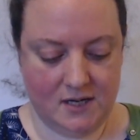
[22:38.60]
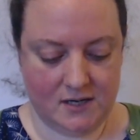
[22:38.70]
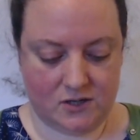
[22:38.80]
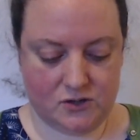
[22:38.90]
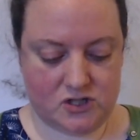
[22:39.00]

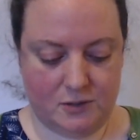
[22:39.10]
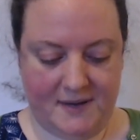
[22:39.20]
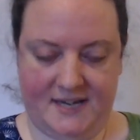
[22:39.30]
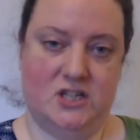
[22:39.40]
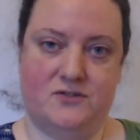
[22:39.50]
costume
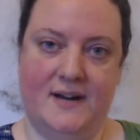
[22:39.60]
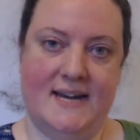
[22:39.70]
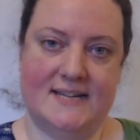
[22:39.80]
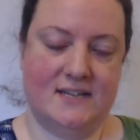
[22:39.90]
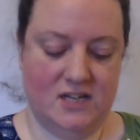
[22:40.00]
history
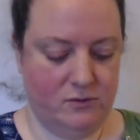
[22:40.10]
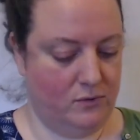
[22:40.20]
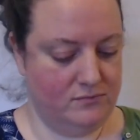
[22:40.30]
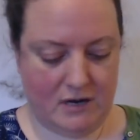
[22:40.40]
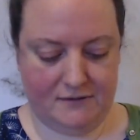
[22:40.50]
lesson, you
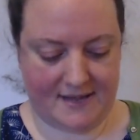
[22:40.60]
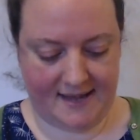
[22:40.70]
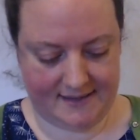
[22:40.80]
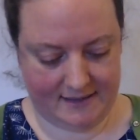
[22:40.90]
will know that.